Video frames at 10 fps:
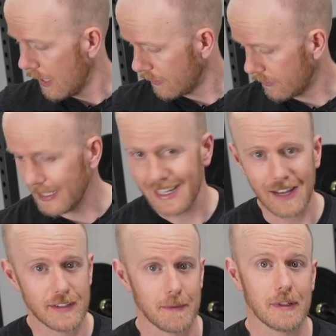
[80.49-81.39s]
You need to
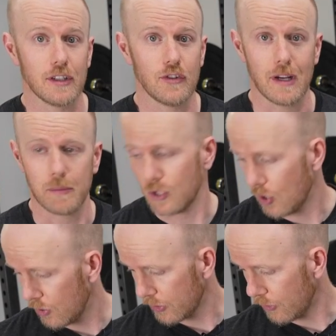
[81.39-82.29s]
have something that you're able to
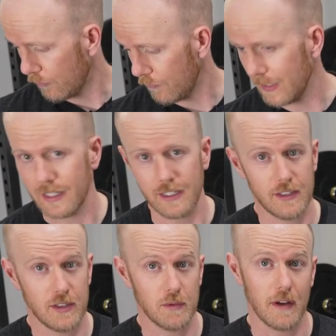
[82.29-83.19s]
hook your feet
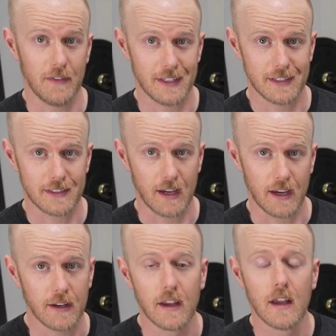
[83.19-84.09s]
into on this
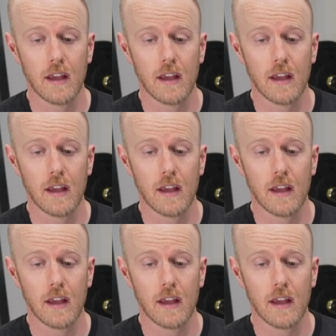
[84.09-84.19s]
side.